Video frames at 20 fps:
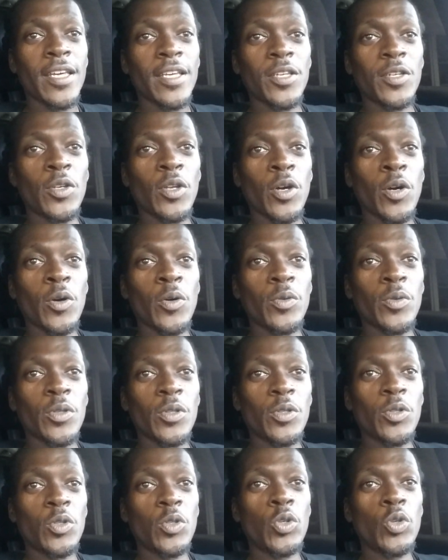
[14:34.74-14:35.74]
You
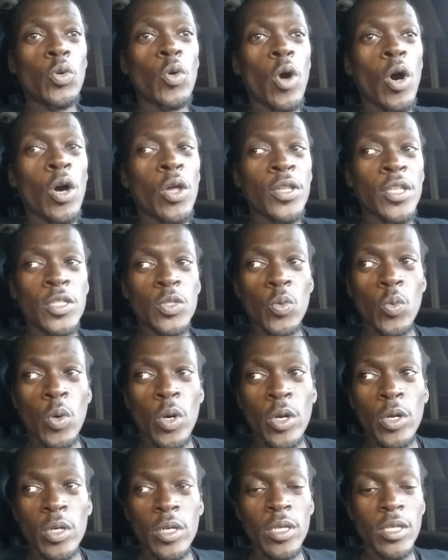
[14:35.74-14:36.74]
do all this
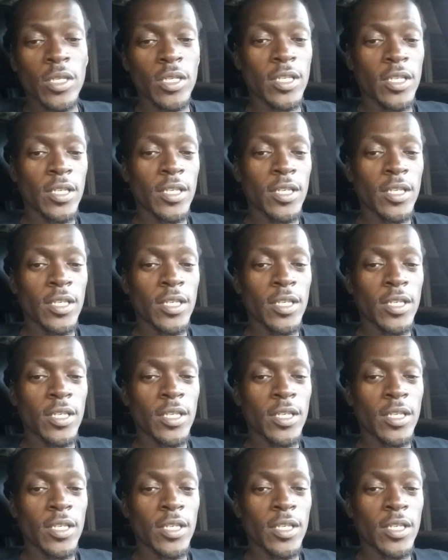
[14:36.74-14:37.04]
work,